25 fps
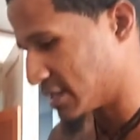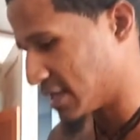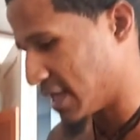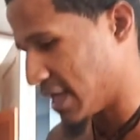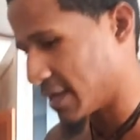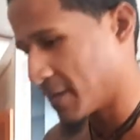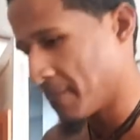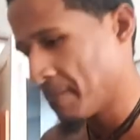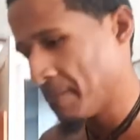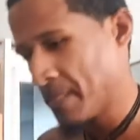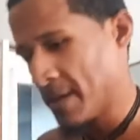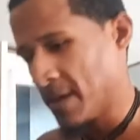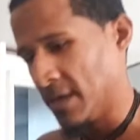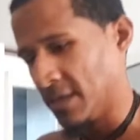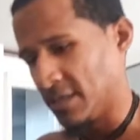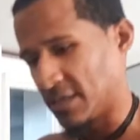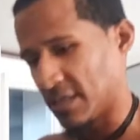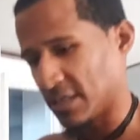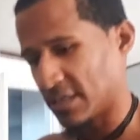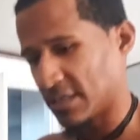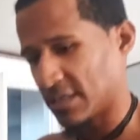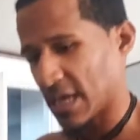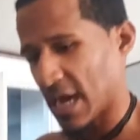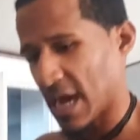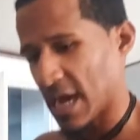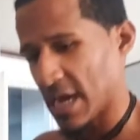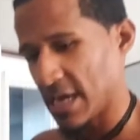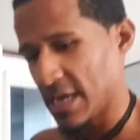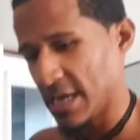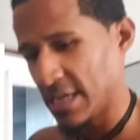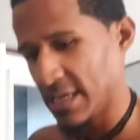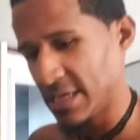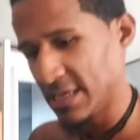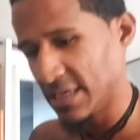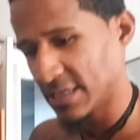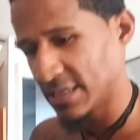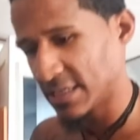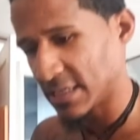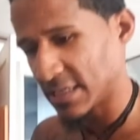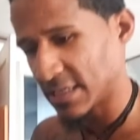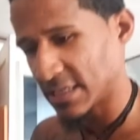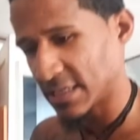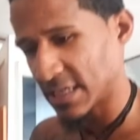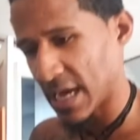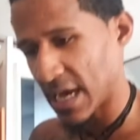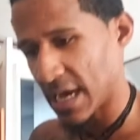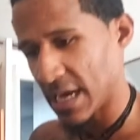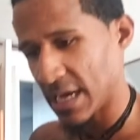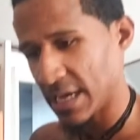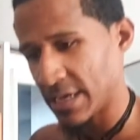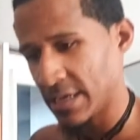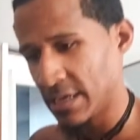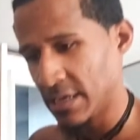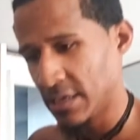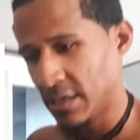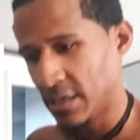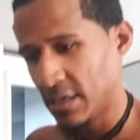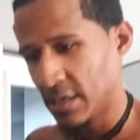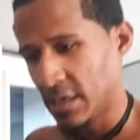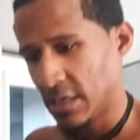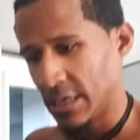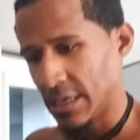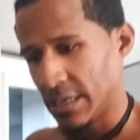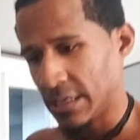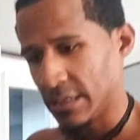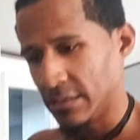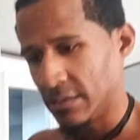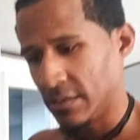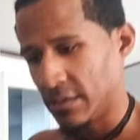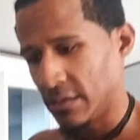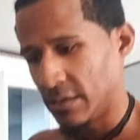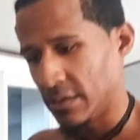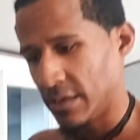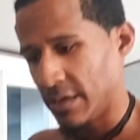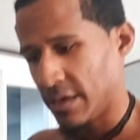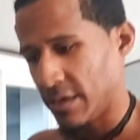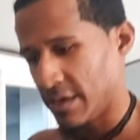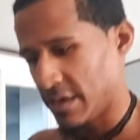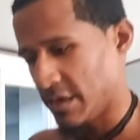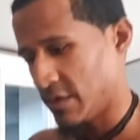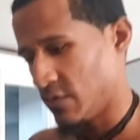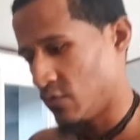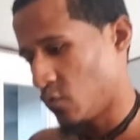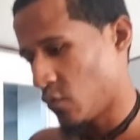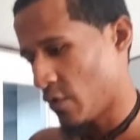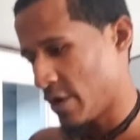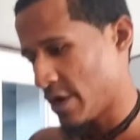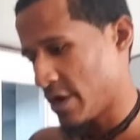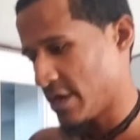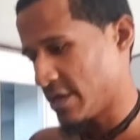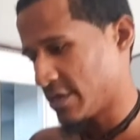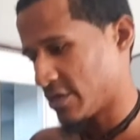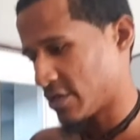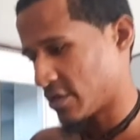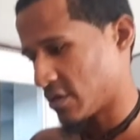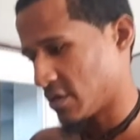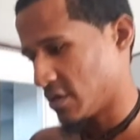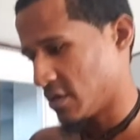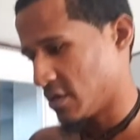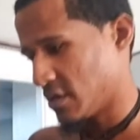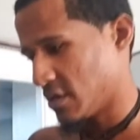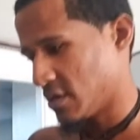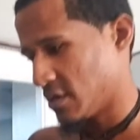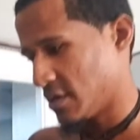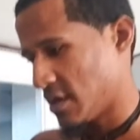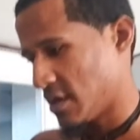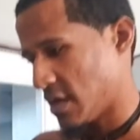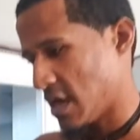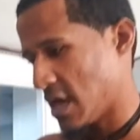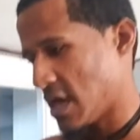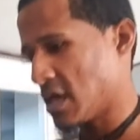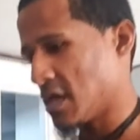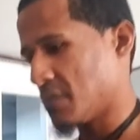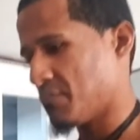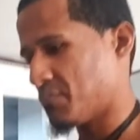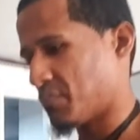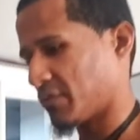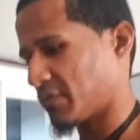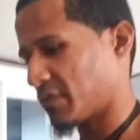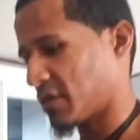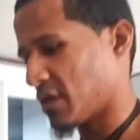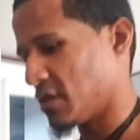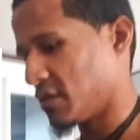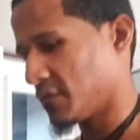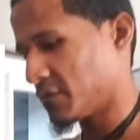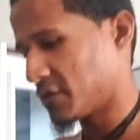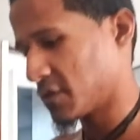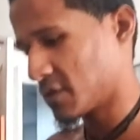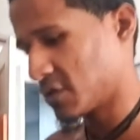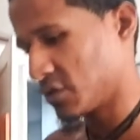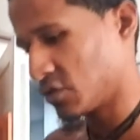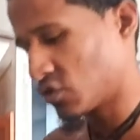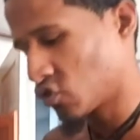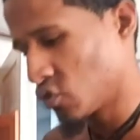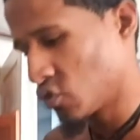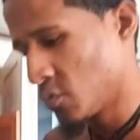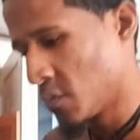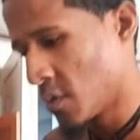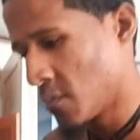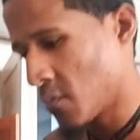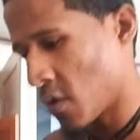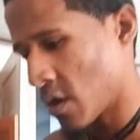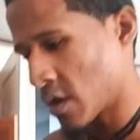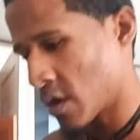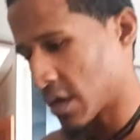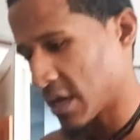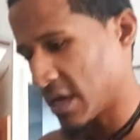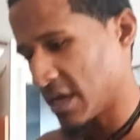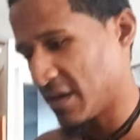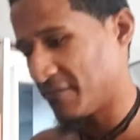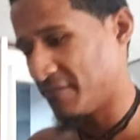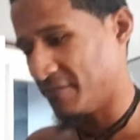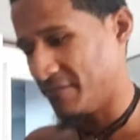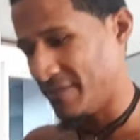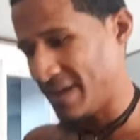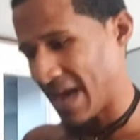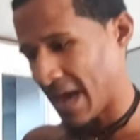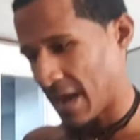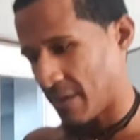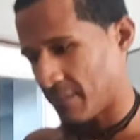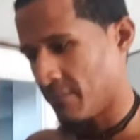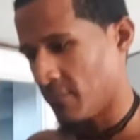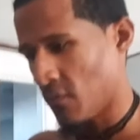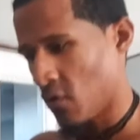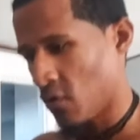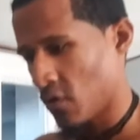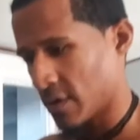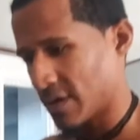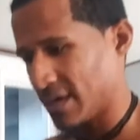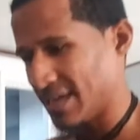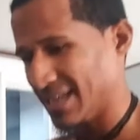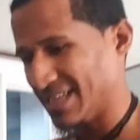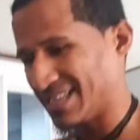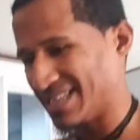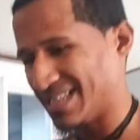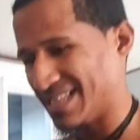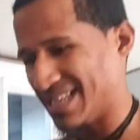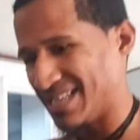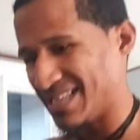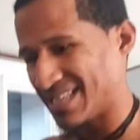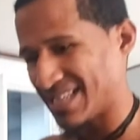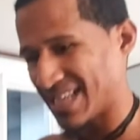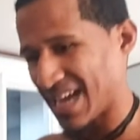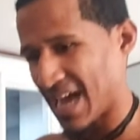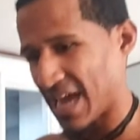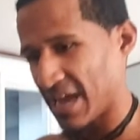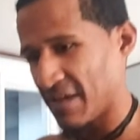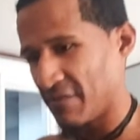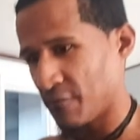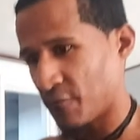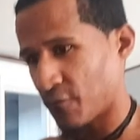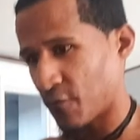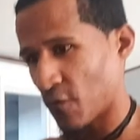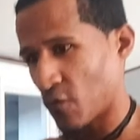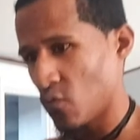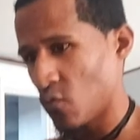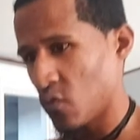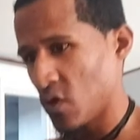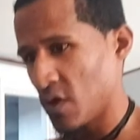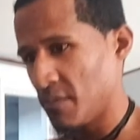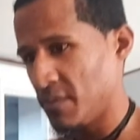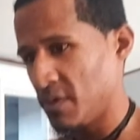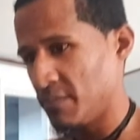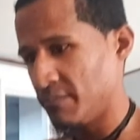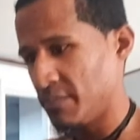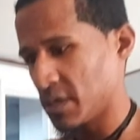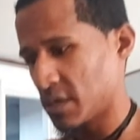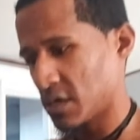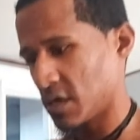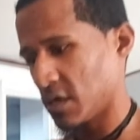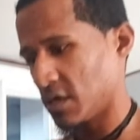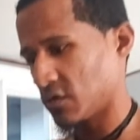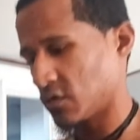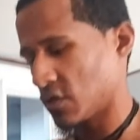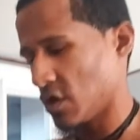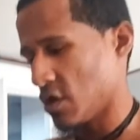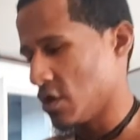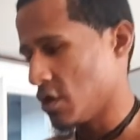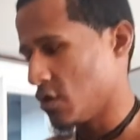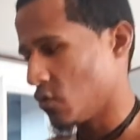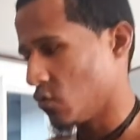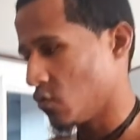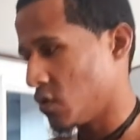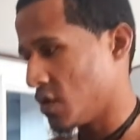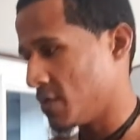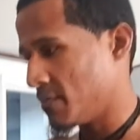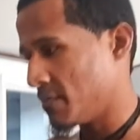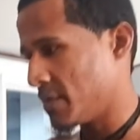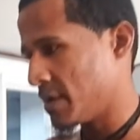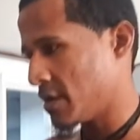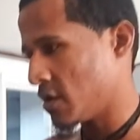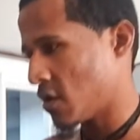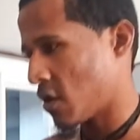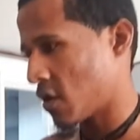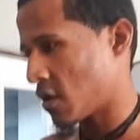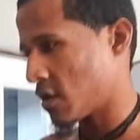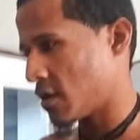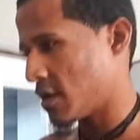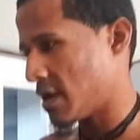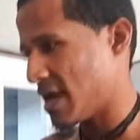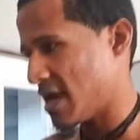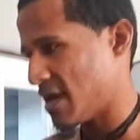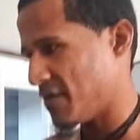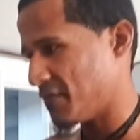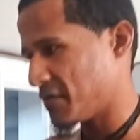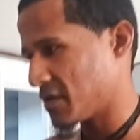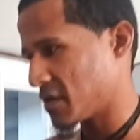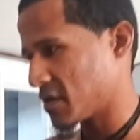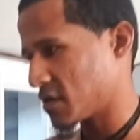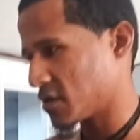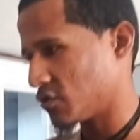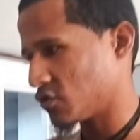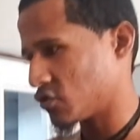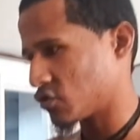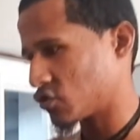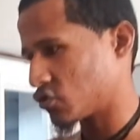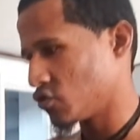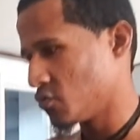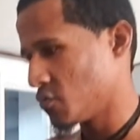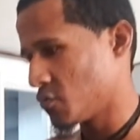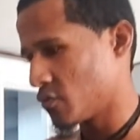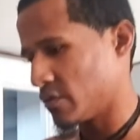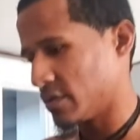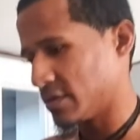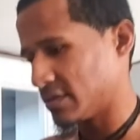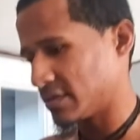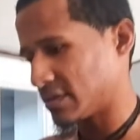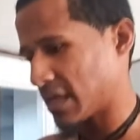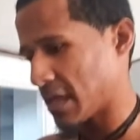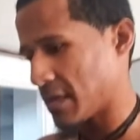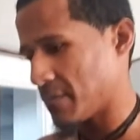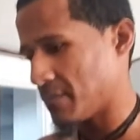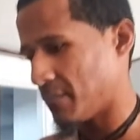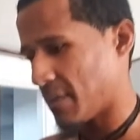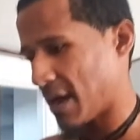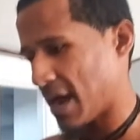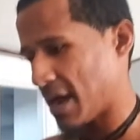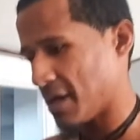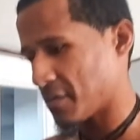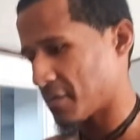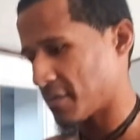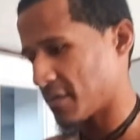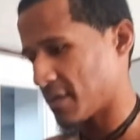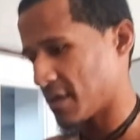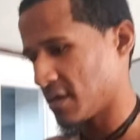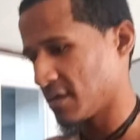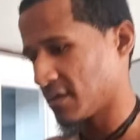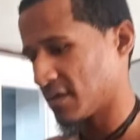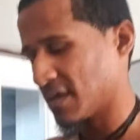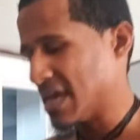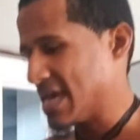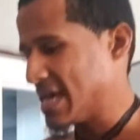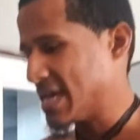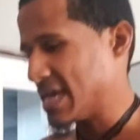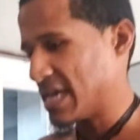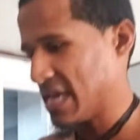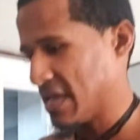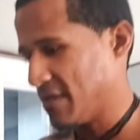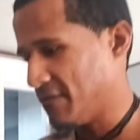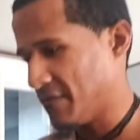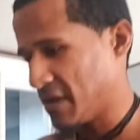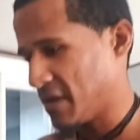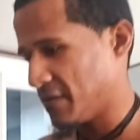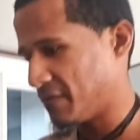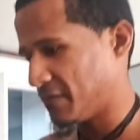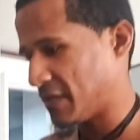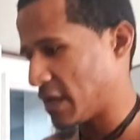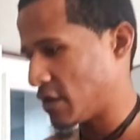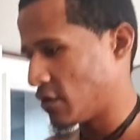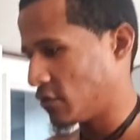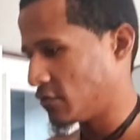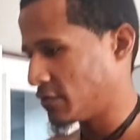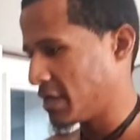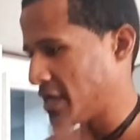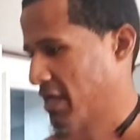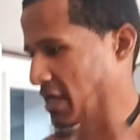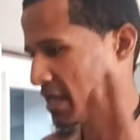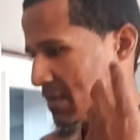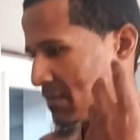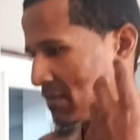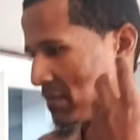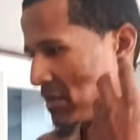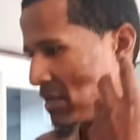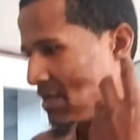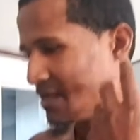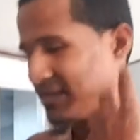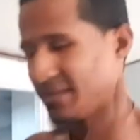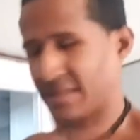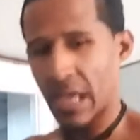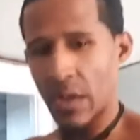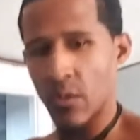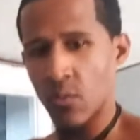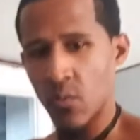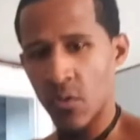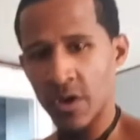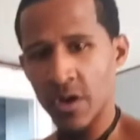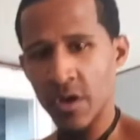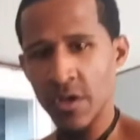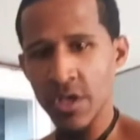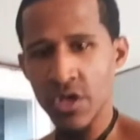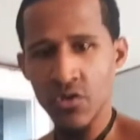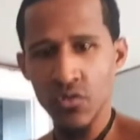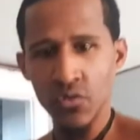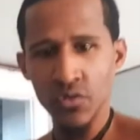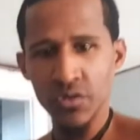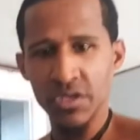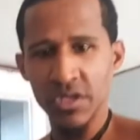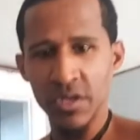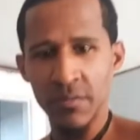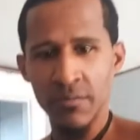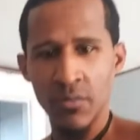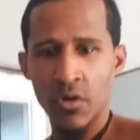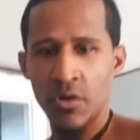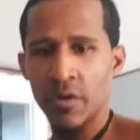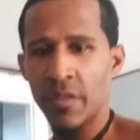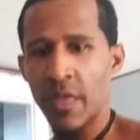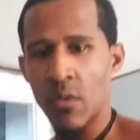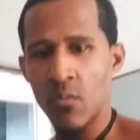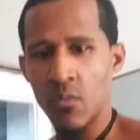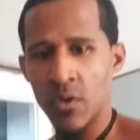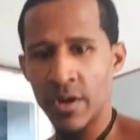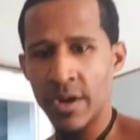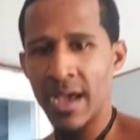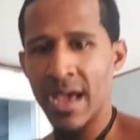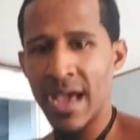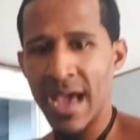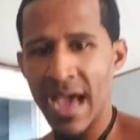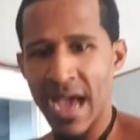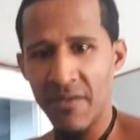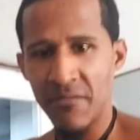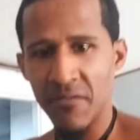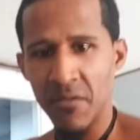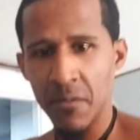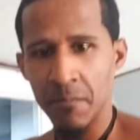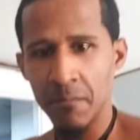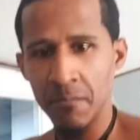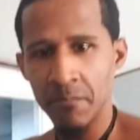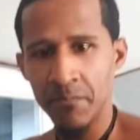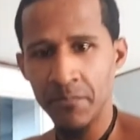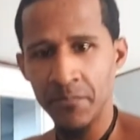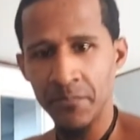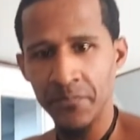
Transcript: Like society is designed in which 80% of the consumer market, if not more, is designed for women because women are heavy consumers. They buy things even if they don't need them. They want to use them or they want to have them.